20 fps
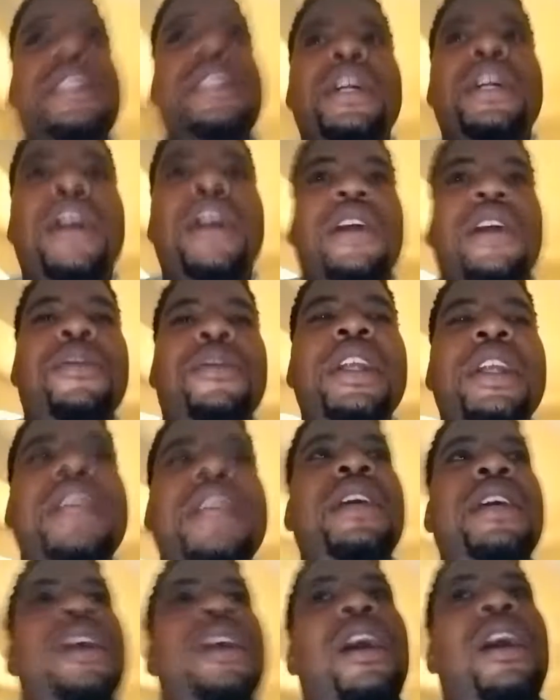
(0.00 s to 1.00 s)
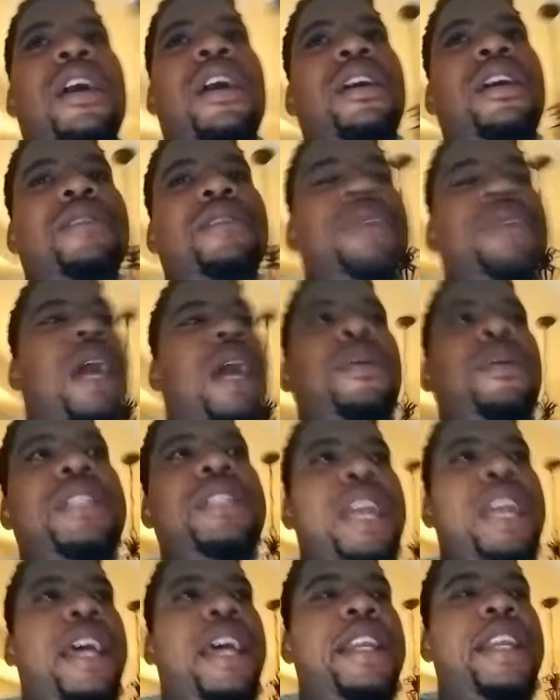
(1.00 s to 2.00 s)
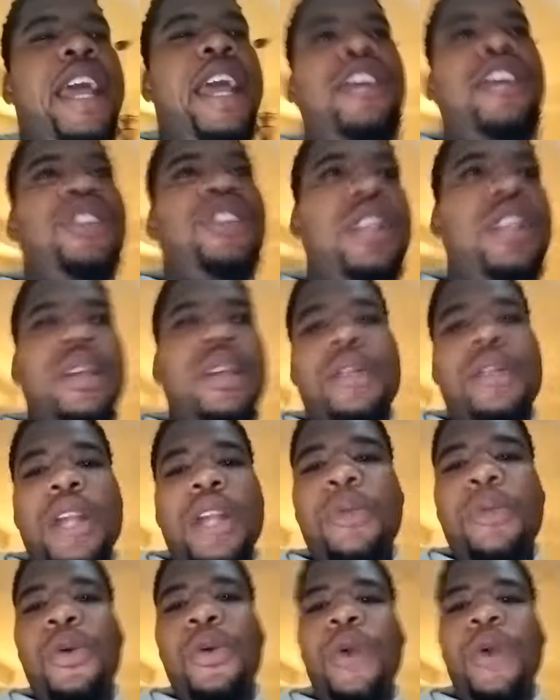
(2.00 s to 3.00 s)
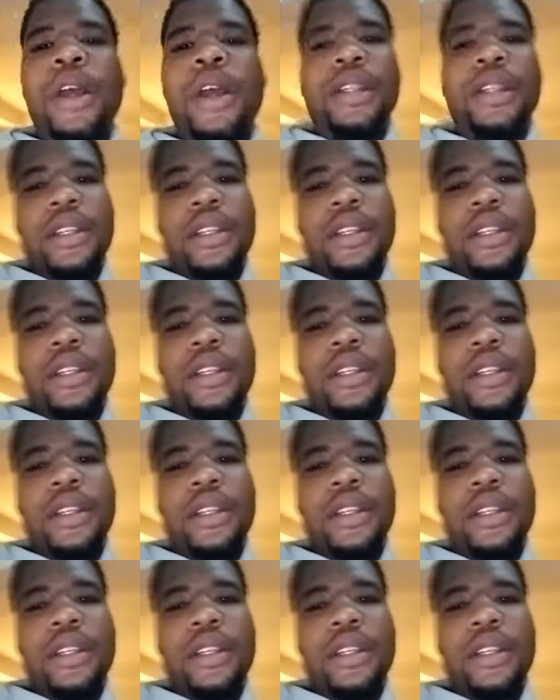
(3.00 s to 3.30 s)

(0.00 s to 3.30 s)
Really, I would say naturally number one,